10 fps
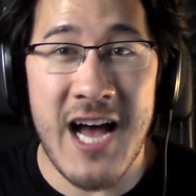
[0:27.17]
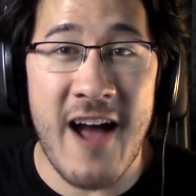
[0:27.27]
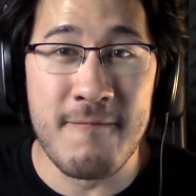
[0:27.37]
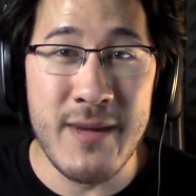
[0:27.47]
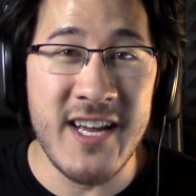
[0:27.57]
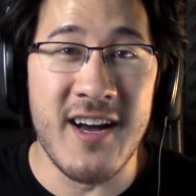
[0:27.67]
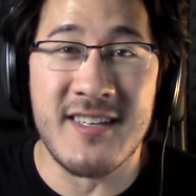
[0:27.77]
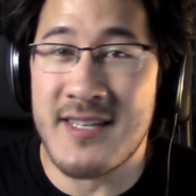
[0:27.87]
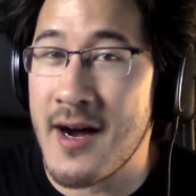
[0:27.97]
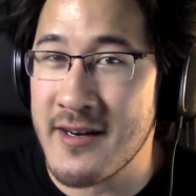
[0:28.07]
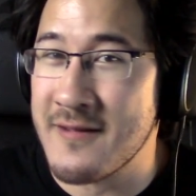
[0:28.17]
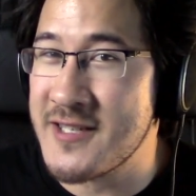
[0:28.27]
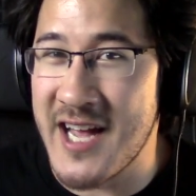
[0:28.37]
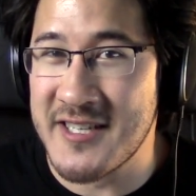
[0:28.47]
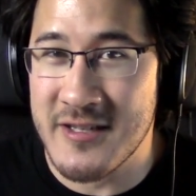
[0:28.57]
I've made a ton of
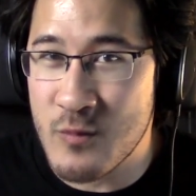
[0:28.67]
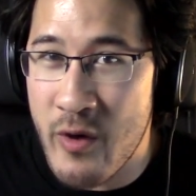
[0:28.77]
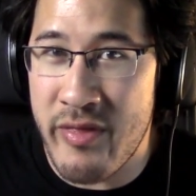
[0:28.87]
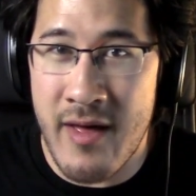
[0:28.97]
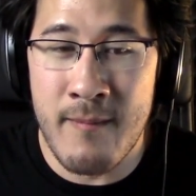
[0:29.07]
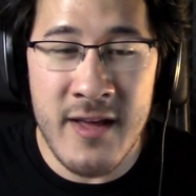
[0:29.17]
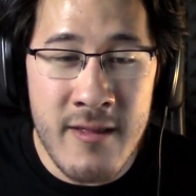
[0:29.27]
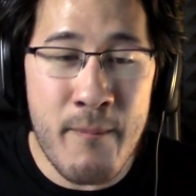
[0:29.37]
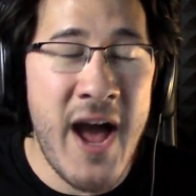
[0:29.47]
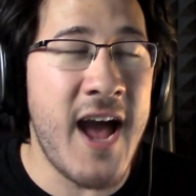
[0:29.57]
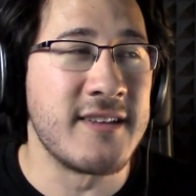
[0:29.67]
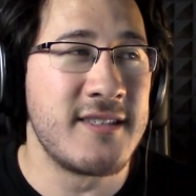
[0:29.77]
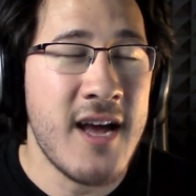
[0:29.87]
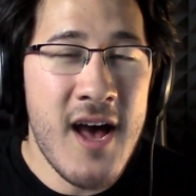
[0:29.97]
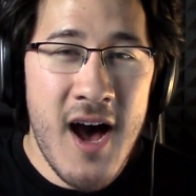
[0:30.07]
sketches with them in the past.